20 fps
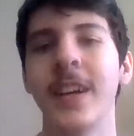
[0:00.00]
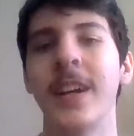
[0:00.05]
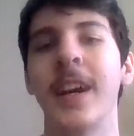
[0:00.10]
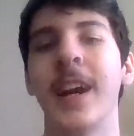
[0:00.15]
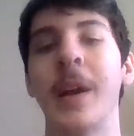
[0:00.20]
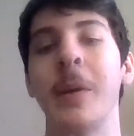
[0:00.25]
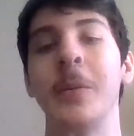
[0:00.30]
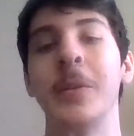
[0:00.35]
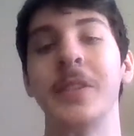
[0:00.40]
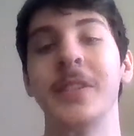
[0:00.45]

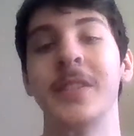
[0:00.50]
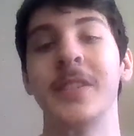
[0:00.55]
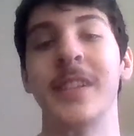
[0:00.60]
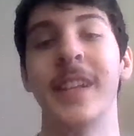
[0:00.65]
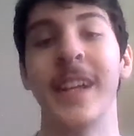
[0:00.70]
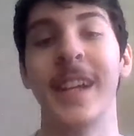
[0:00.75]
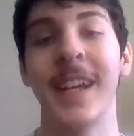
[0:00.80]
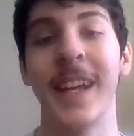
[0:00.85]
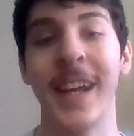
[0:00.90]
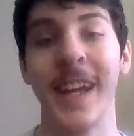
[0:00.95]
I wasn't
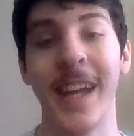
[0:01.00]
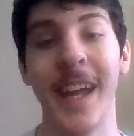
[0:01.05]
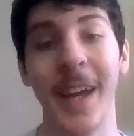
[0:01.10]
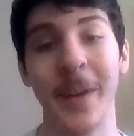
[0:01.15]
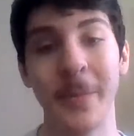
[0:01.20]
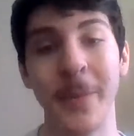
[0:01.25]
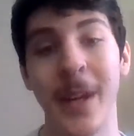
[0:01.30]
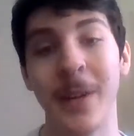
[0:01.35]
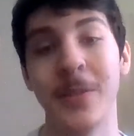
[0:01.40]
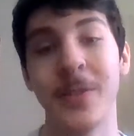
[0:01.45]

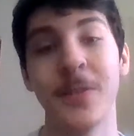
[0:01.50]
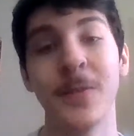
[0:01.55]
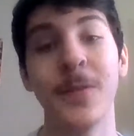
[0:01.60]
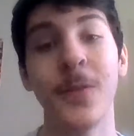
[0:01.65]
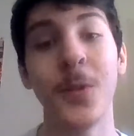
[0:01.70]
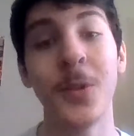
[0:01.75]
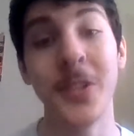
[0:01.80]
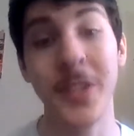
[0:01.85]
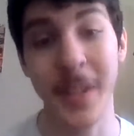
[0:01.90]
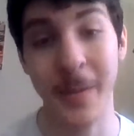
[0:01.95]
happy. I was
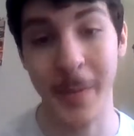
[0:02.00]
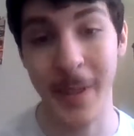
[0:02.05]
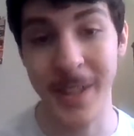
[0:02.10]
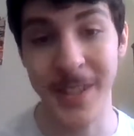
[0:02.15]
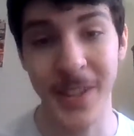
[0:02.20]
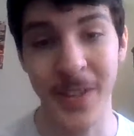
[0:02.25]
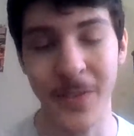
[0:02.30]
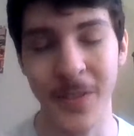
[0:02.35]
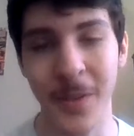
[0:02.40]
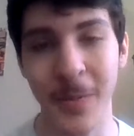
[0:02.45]
forcing
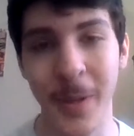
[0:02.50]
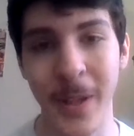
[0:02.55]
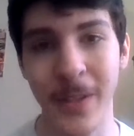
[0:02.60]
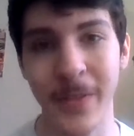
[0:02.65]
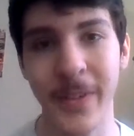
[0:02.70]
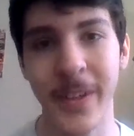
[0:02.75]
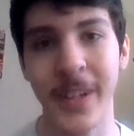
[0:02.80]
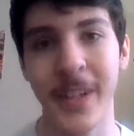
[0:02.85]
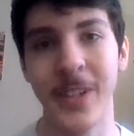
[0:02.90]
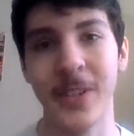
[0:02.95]
myself to make
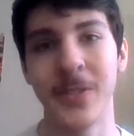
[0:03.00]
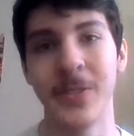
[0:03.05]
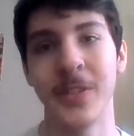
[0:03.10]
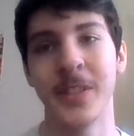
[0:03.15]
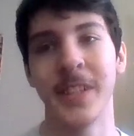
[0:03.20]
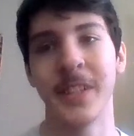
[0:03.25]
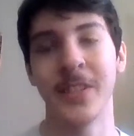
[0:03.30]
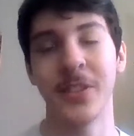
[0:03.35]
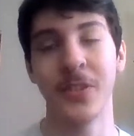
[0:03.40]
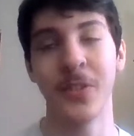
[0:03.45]
videos.
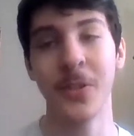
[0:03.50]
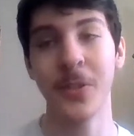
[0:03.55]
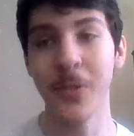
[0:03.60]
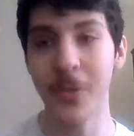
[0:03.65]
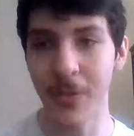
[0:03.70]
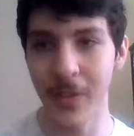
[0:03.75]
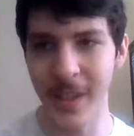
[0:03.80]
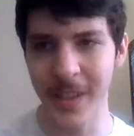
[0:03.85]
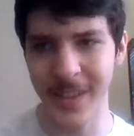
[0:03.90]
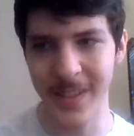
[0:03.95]
That's
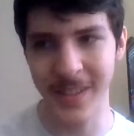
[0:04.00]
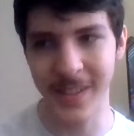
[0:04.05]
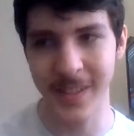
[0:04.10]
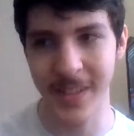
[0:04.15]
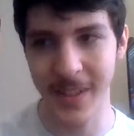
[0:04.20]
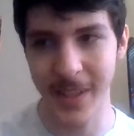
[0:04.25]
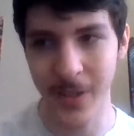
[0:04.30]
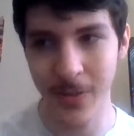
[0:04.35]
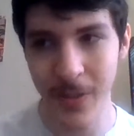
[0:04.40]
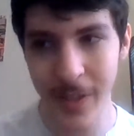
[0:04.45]
two reasons.
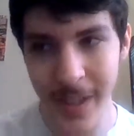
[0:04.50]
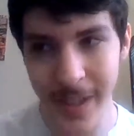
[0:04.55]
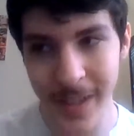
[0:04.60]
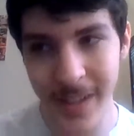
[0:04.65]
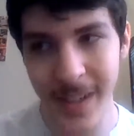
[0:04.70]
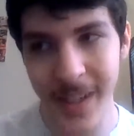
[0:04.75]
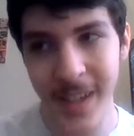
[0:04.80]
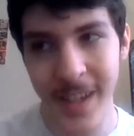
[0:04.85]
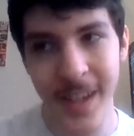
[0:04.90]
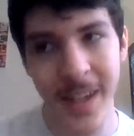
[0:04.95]
And
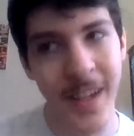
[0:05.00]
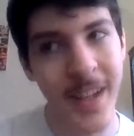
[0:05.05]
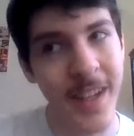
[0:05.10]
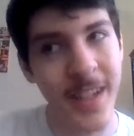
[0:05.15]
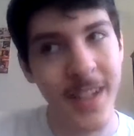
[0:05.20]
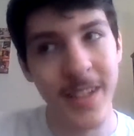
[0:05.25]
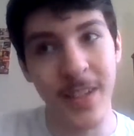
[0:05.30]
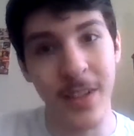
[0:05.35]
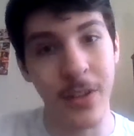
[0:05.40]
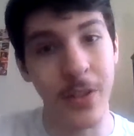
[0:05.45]
three,
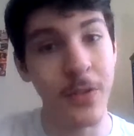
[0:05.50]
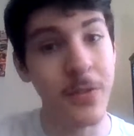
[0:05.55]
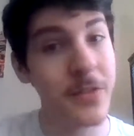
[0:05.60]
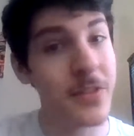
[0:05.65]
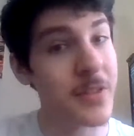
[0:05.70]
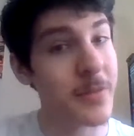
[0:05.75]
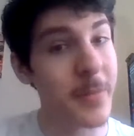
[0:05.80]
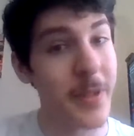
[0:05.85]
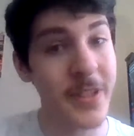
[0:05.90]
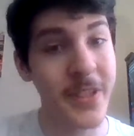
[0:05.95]
the new
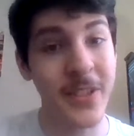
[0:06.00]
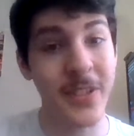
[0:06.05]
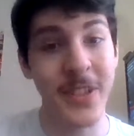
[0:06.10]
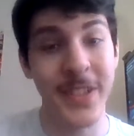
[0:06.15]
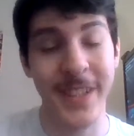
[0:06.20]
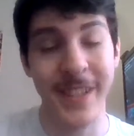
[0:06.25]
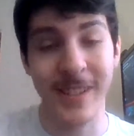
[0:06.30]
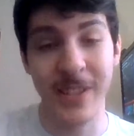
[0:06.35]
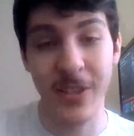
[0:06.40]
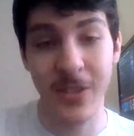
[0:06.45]
semester
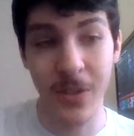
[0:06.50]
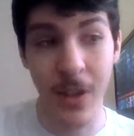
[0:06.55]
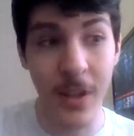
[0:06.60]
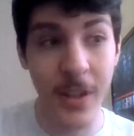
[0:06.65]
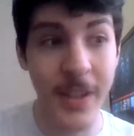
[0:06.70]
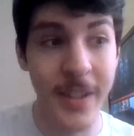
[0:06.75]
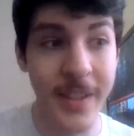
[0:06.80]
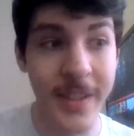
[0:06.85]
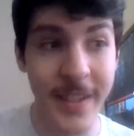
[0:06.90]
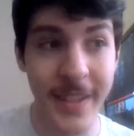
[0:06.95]
since
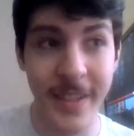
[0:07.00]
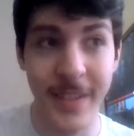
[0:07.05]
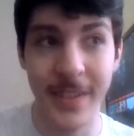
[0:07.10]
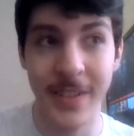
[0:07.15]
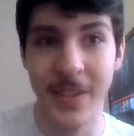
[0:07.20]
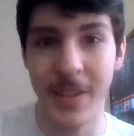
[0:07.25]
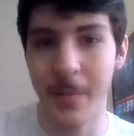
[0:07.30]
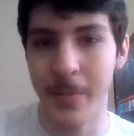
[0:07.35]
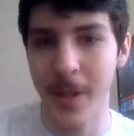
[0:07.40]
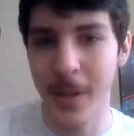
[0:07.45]
started in
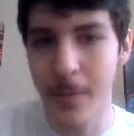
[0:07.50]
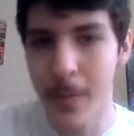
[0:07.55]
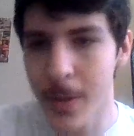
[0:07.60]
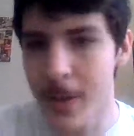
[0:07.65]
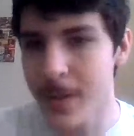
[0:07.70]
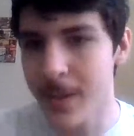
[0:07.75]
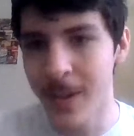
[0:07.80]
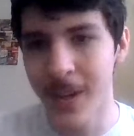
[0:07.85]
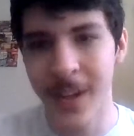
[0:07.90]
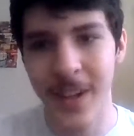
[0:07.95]

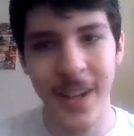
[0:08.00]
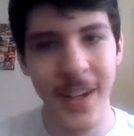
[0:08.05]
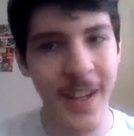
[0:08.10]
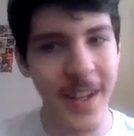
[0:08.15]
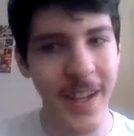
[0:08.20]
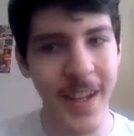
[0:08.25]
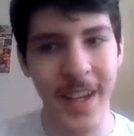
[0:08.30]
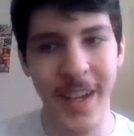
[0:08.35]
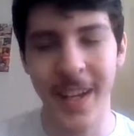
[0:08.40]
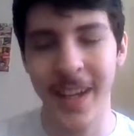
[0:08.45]
September,
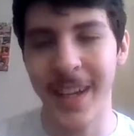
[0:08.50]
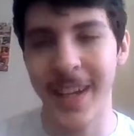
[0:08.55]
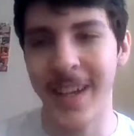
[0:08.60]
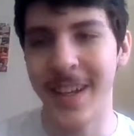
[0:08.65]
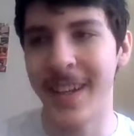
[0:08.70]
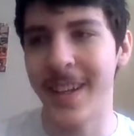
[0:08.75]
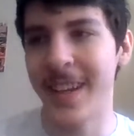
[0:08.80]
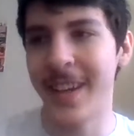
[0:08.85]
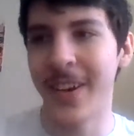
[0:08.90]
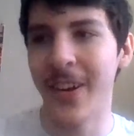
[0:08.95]

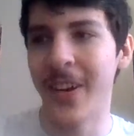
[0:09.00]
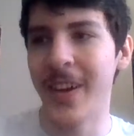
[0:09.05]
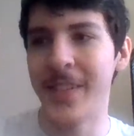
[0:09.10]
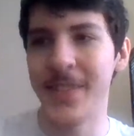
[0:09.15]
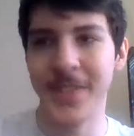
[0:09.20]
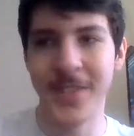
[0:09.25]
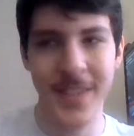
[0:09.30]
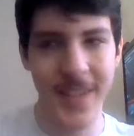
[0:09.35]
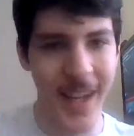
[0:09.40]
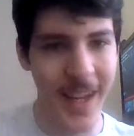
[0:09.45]
and you know
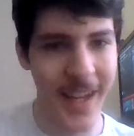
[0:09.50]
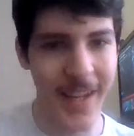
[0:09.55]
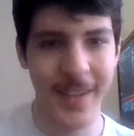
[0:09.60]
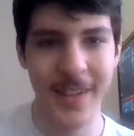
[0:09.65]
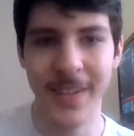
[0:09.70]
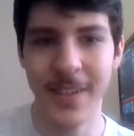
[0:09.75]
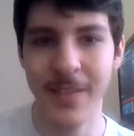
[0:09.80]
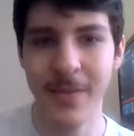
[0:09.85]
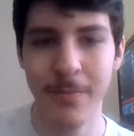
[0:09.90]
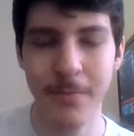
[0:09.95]
I've
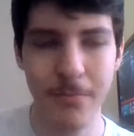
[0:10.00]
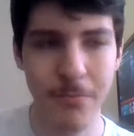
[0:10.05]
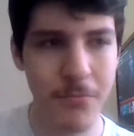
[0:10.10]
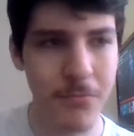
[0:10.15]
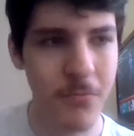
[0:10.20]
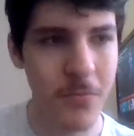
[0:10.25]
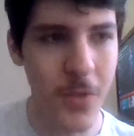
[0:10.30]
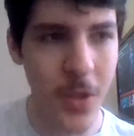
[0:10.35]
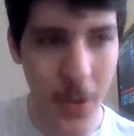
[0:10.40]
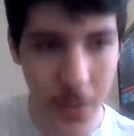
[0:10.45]
had
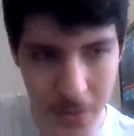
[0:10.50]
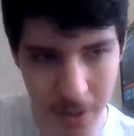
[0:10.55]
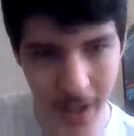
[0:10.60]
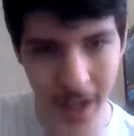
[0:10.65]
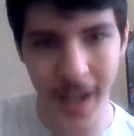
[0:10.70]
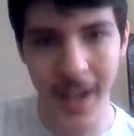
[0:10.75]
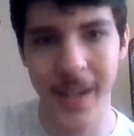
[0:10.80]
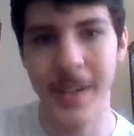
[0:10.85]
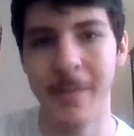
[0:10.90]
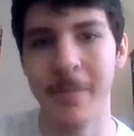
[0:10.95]
no
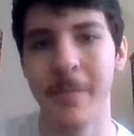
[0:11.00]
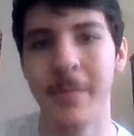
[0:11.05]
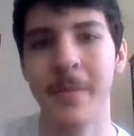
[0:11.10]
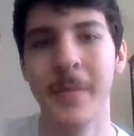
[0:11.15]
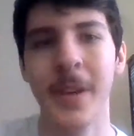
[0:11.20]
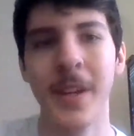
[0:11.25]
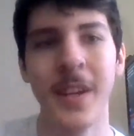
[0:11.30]
time